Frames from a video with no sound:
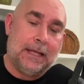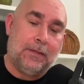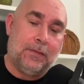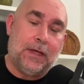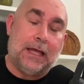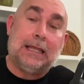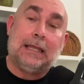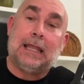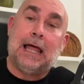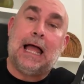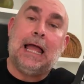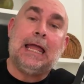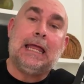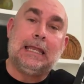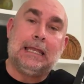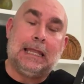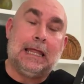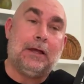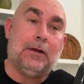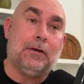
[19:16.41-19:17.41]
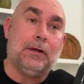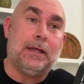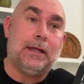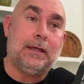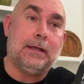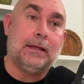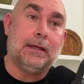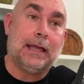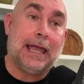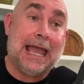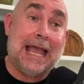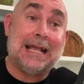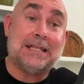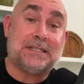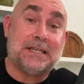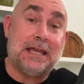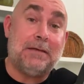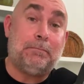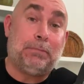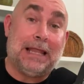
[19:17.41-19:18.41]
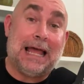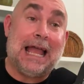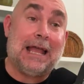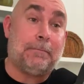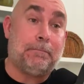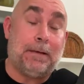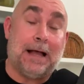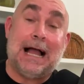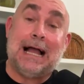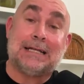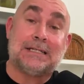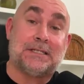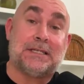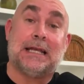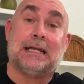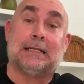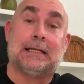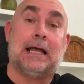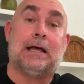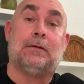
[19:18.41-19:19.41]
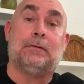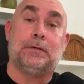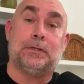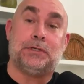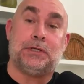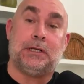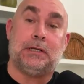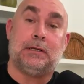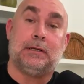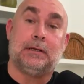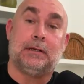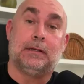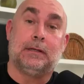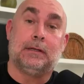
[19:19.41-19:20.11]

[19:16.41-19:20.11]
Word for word: that Lion Larry has a black box technology,